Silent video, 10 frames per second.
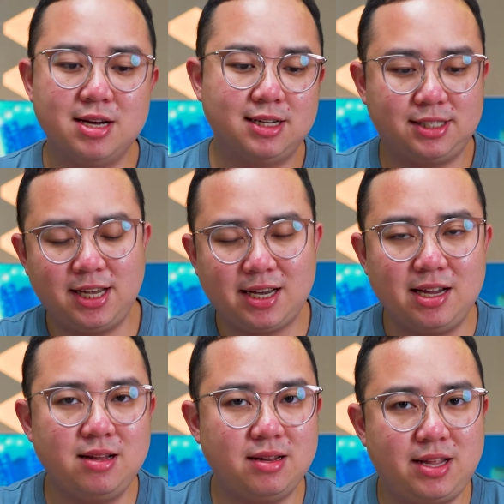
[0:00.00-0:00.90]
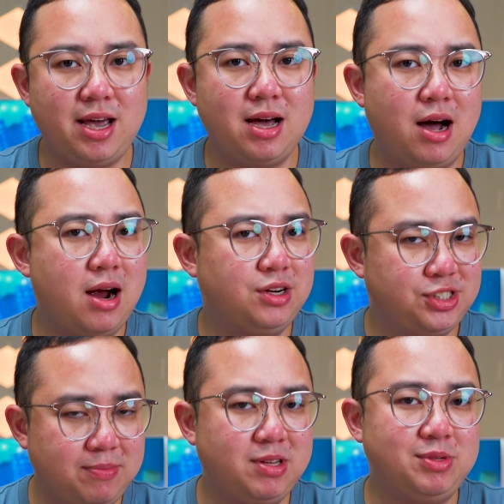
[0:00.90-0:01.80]
Second, they are
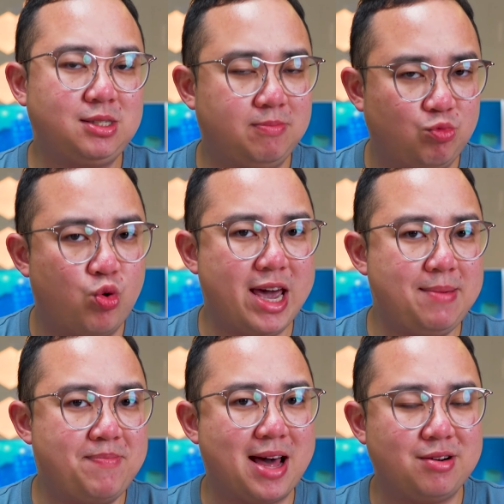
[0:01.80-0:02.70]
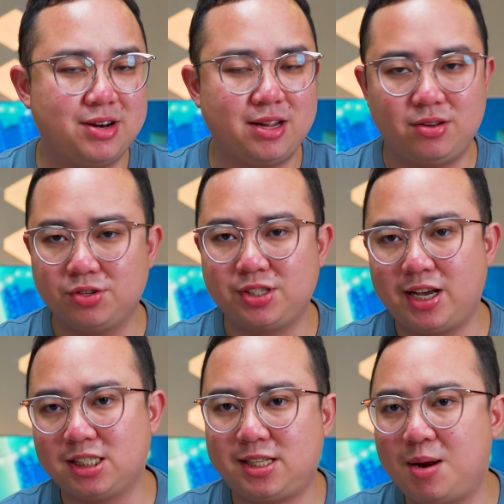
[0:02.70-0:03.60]
sometimes way better than those
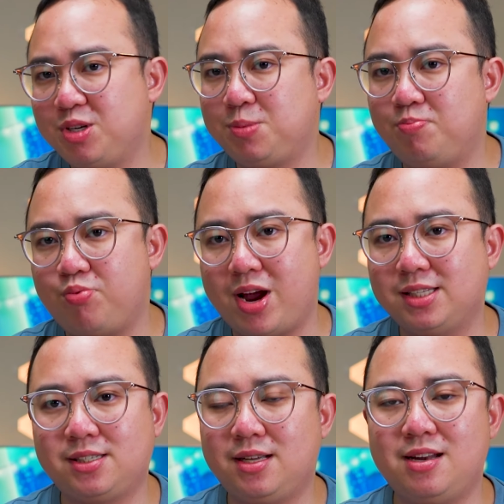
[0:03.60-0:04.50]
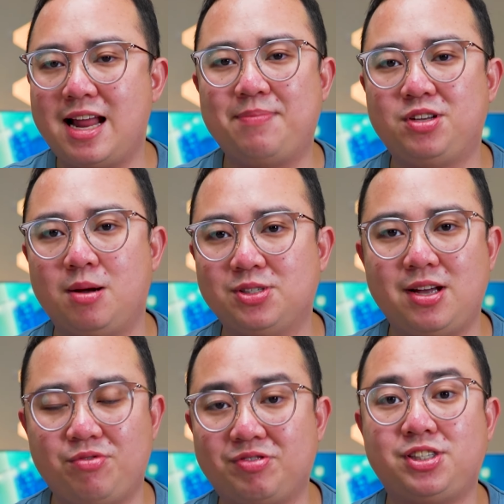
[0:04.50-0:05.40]
established brands laptops
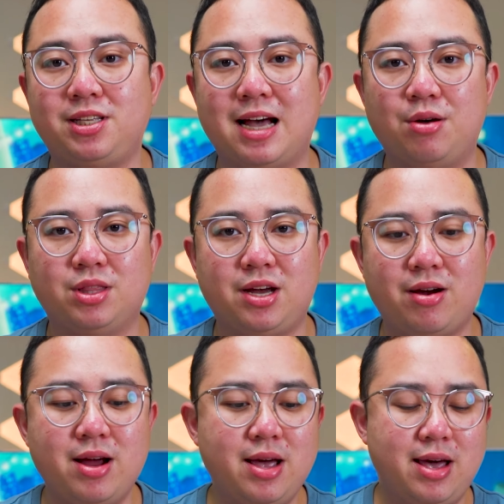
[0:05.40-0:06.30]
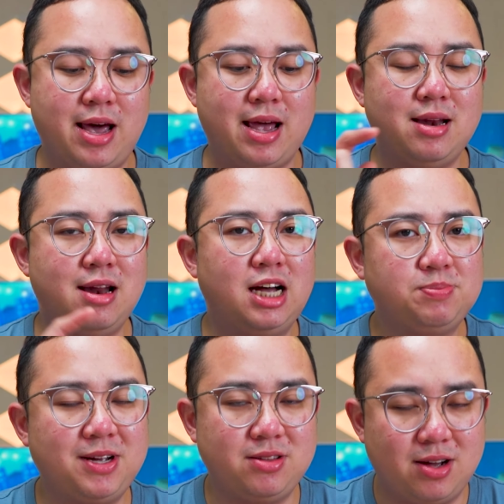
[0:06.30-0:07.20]
that we've seen out there. And
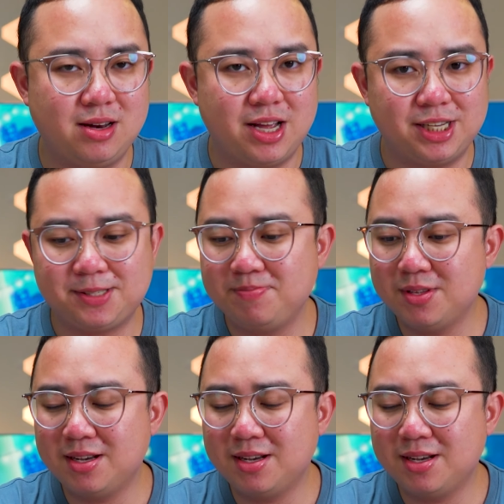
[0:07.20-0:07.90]
last but not least,